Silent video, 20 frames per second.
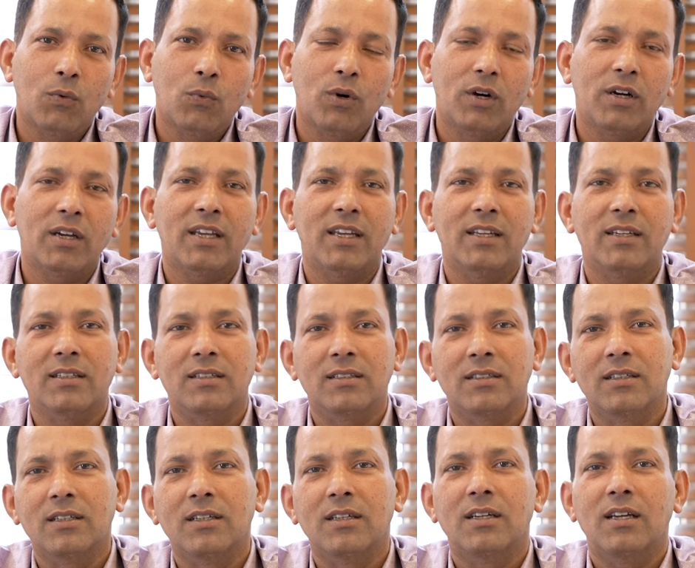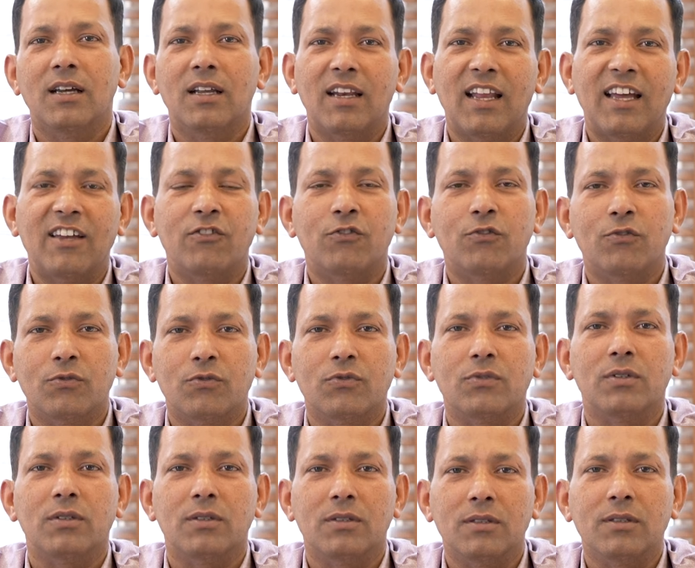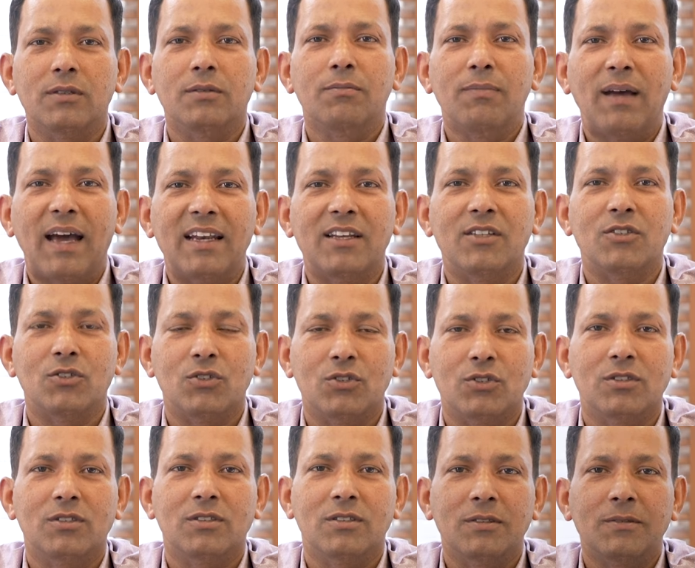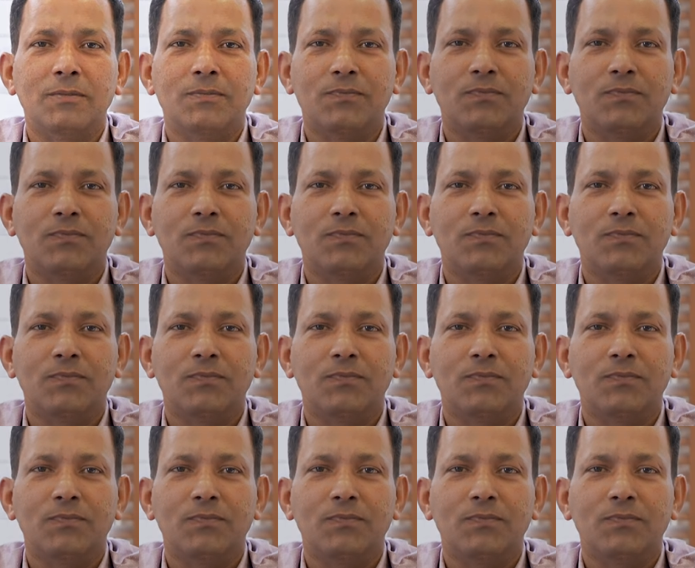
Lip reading: work and life balance.